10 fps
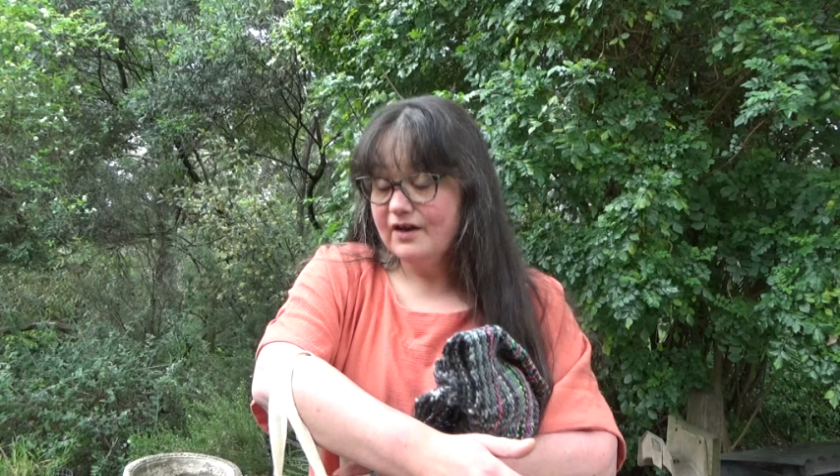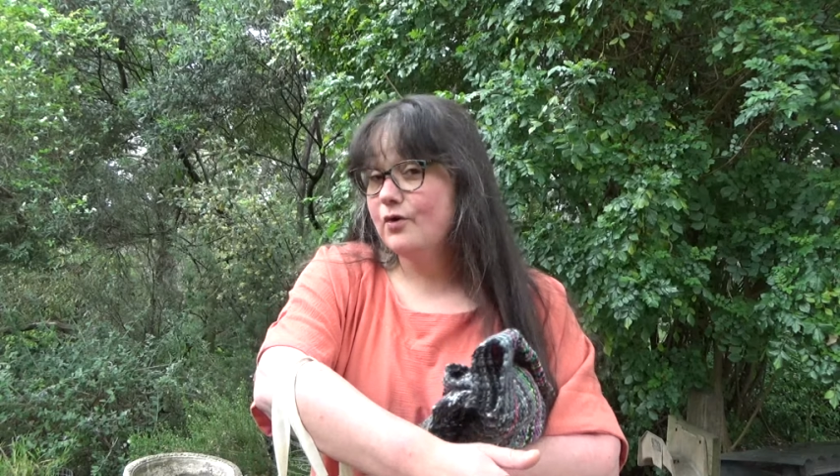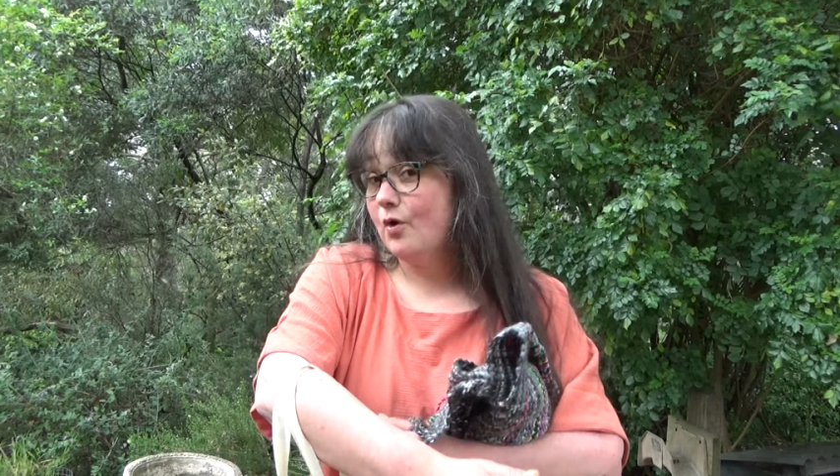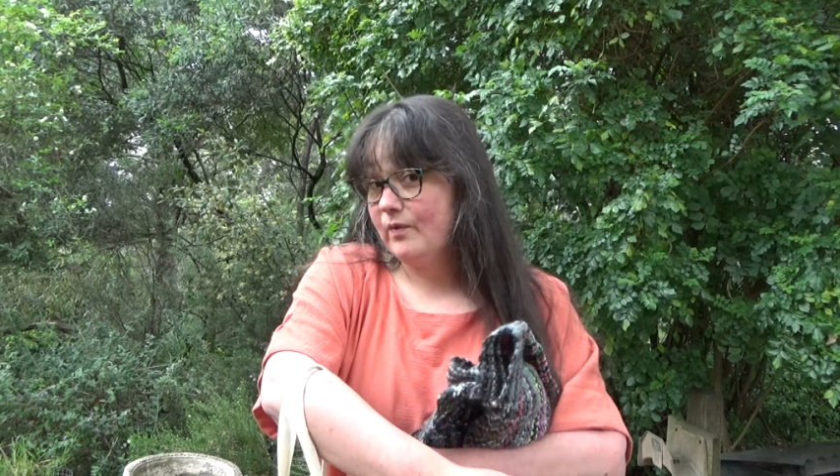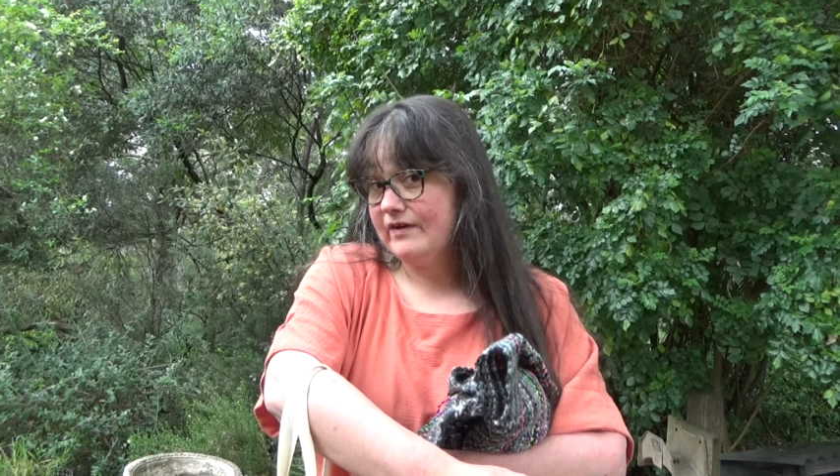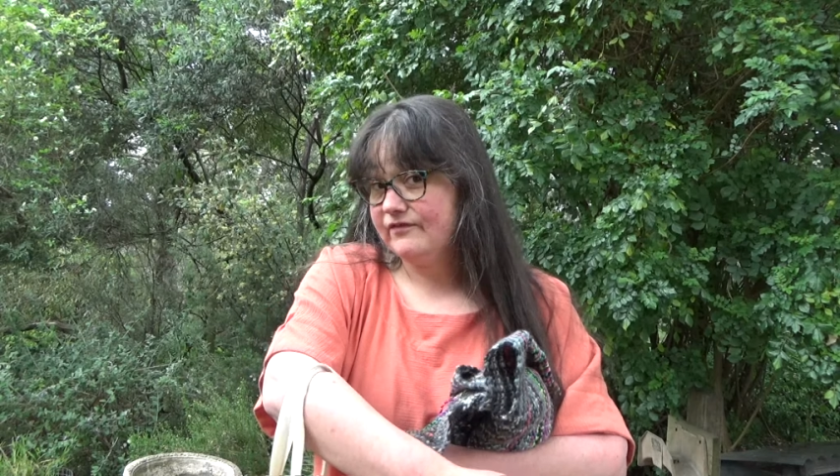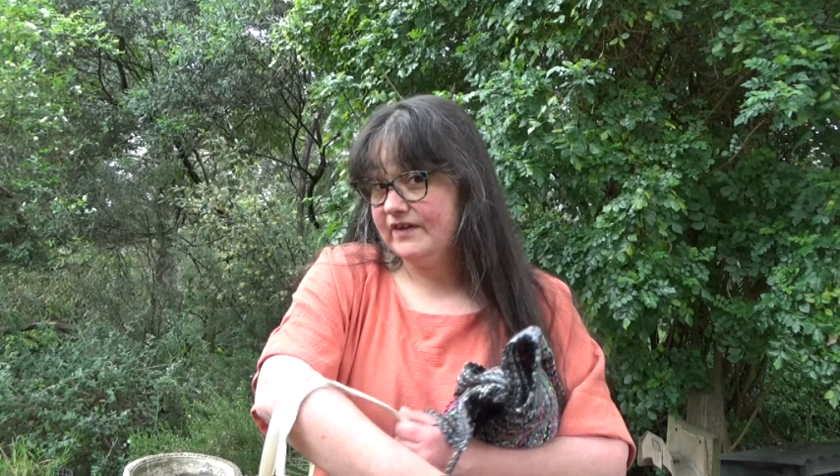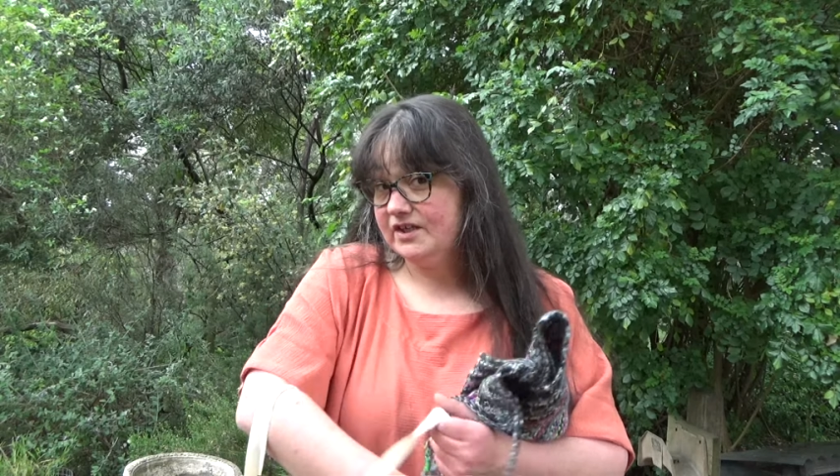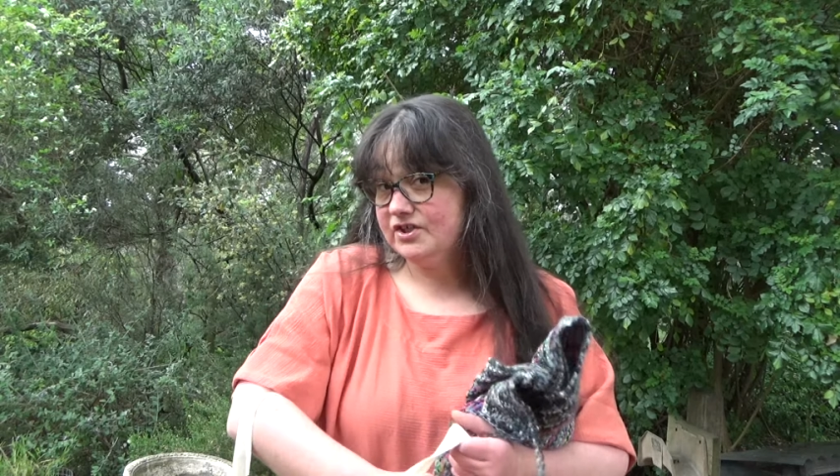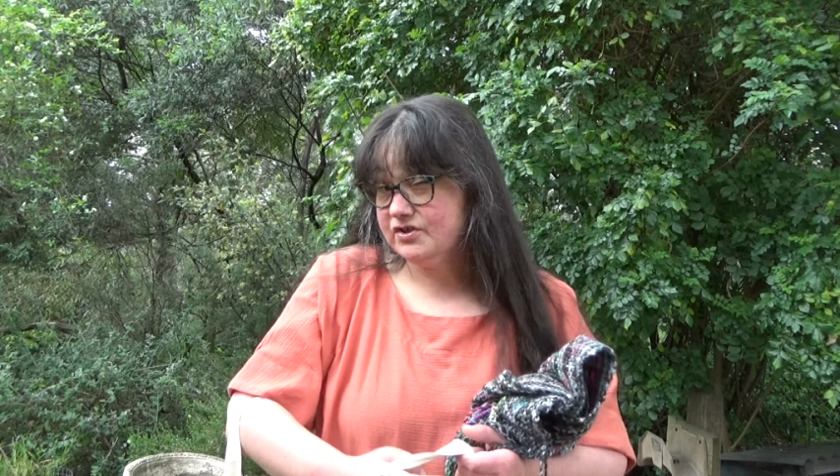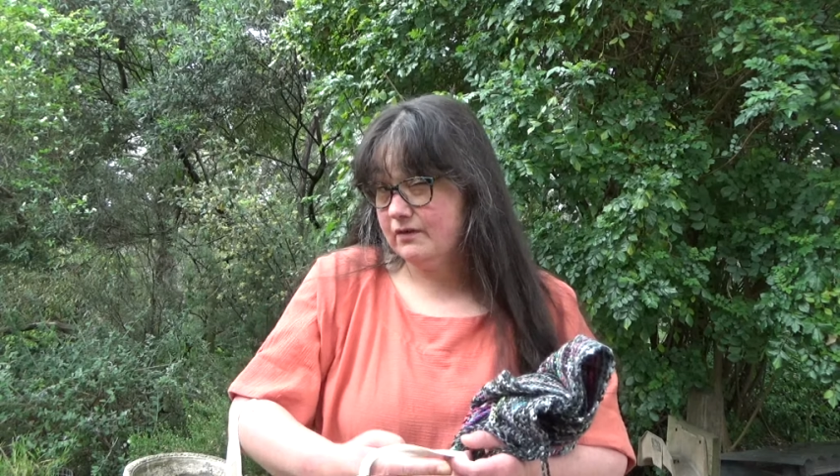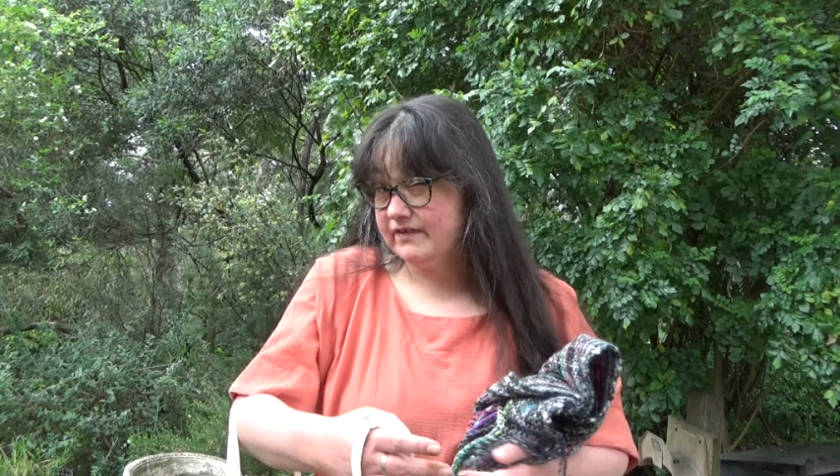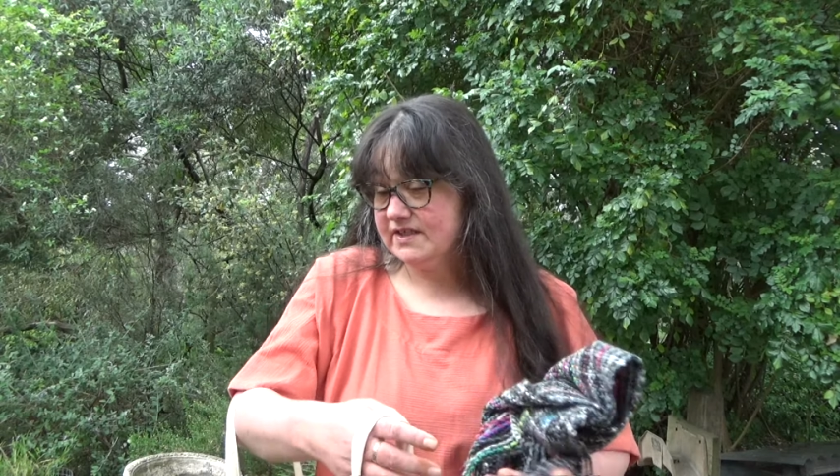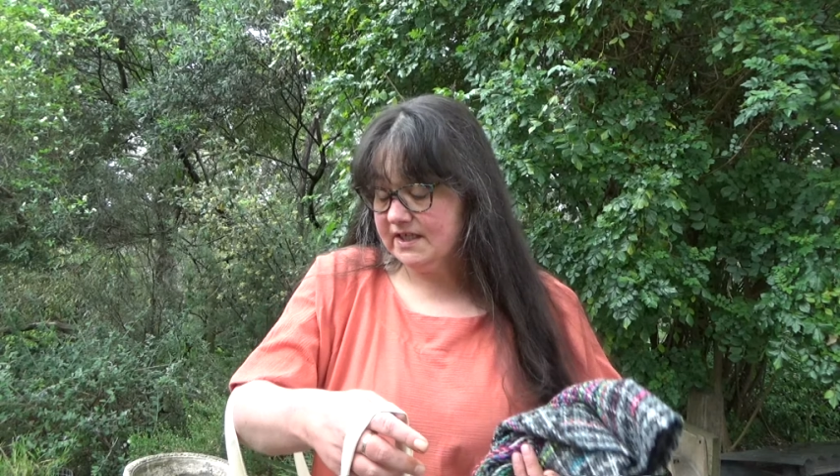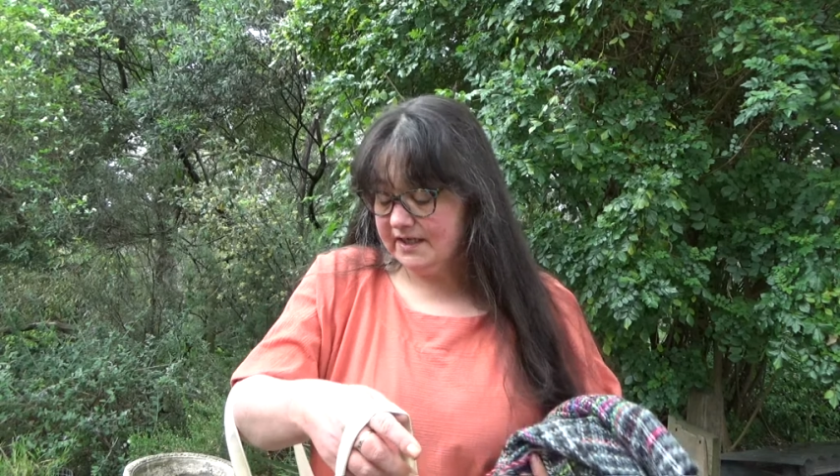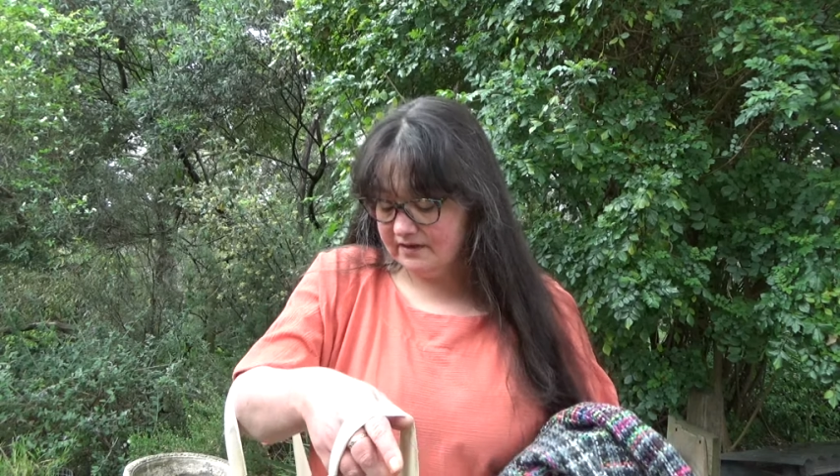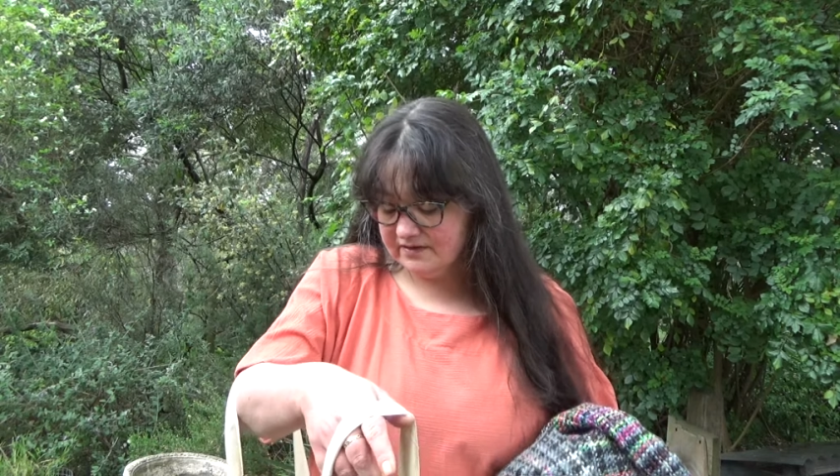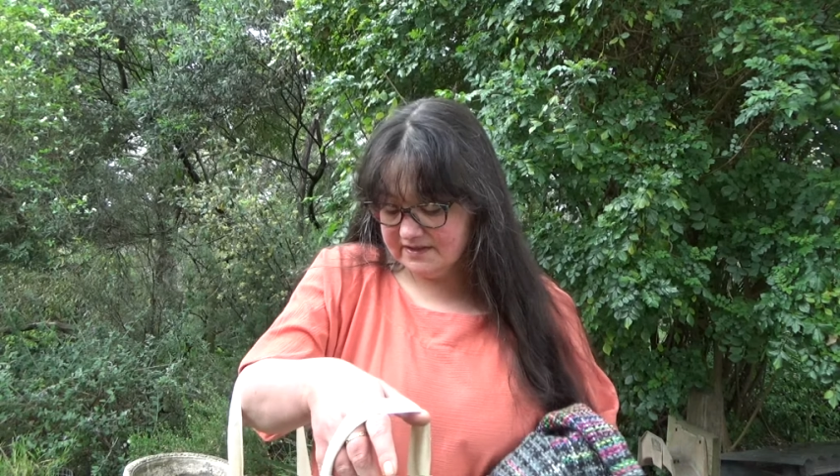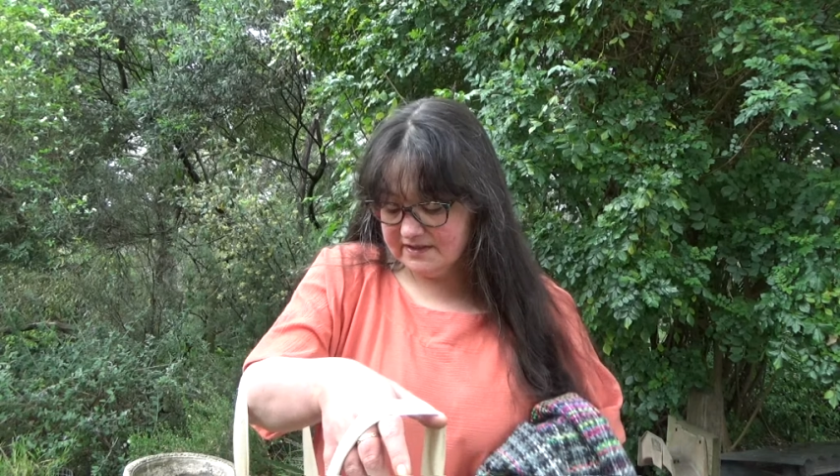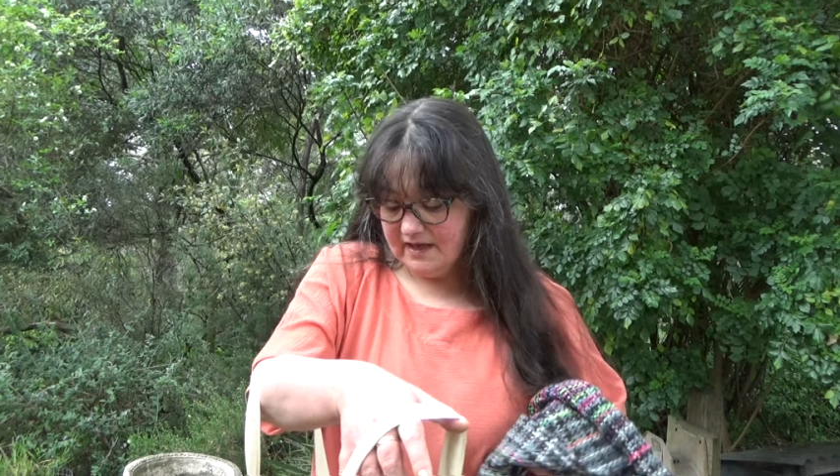Not wet finished, obviously,
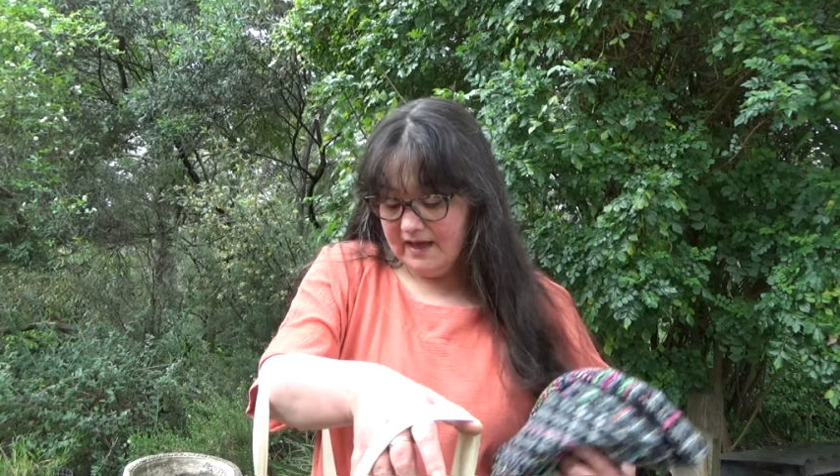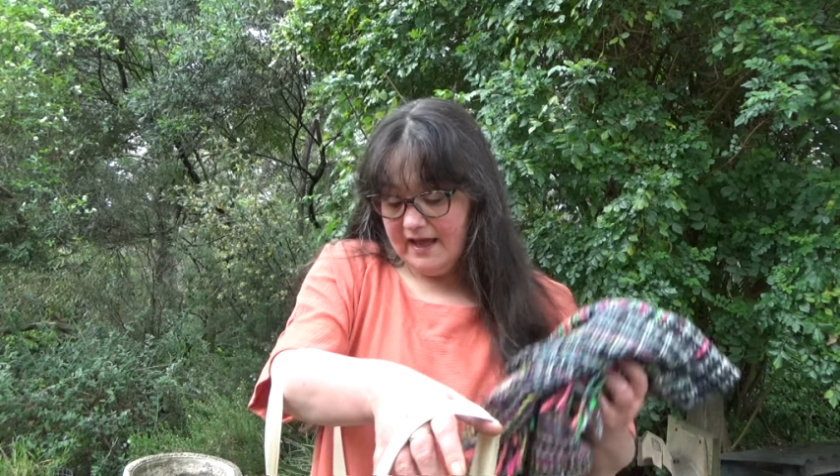because